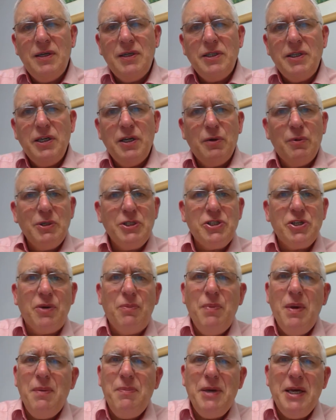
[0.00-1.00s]
Dear ones, there
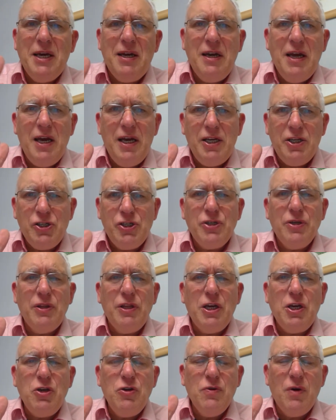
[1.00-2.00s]
may be an issue
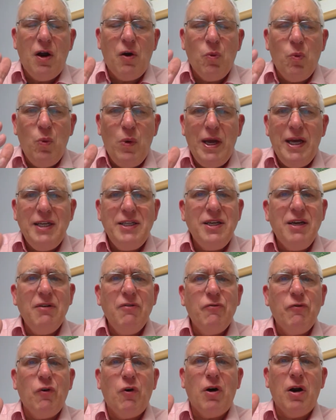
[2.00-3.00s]
that you are waiting
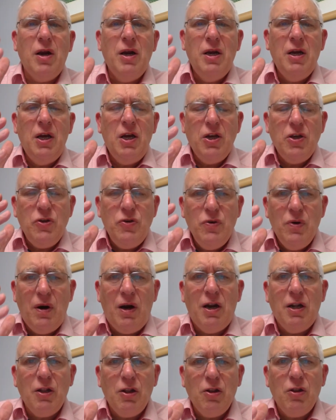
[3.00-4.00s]
for, you
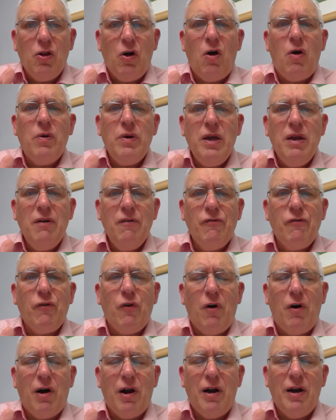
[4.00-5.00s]
are longing
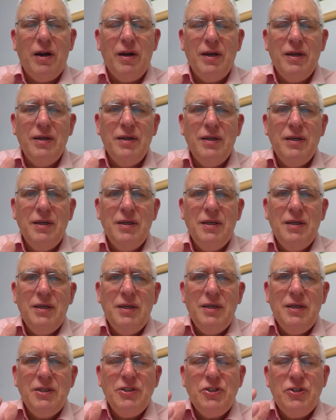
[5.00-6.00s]
for.
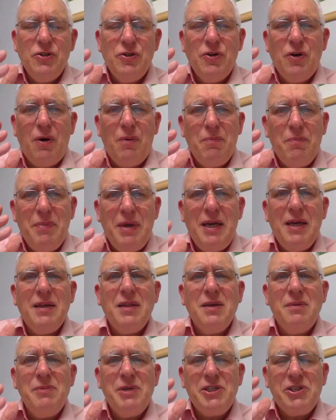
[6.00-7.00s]
Do not make
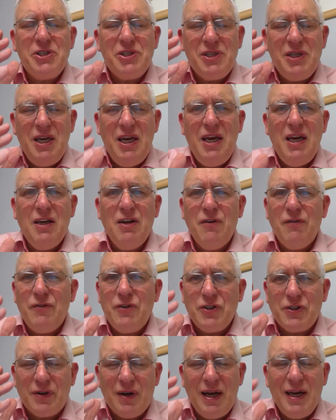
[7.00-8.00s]
the mistake of
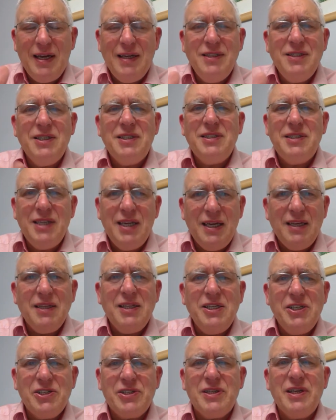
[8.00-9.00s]
trying to take
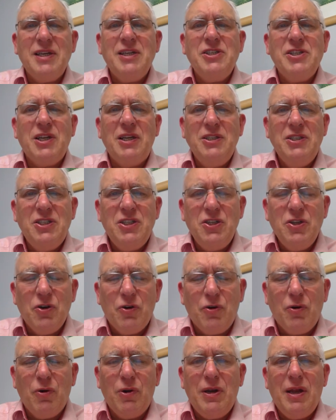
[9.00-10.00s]
these things into
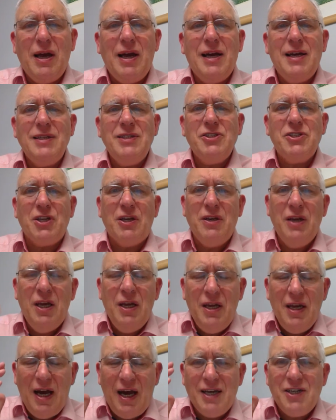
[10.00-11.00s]
your own hands and
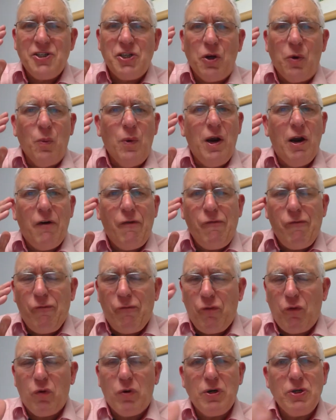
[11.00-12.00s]
as it were,
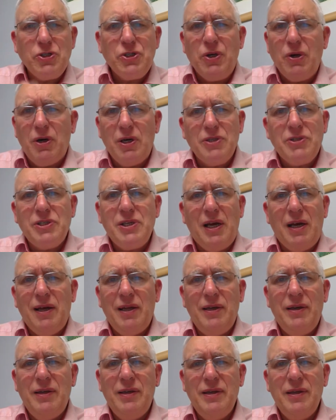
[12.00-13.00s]
force God's
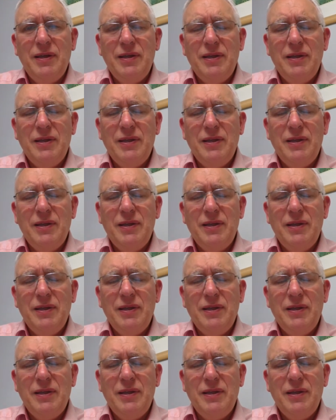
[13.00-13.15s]
hand.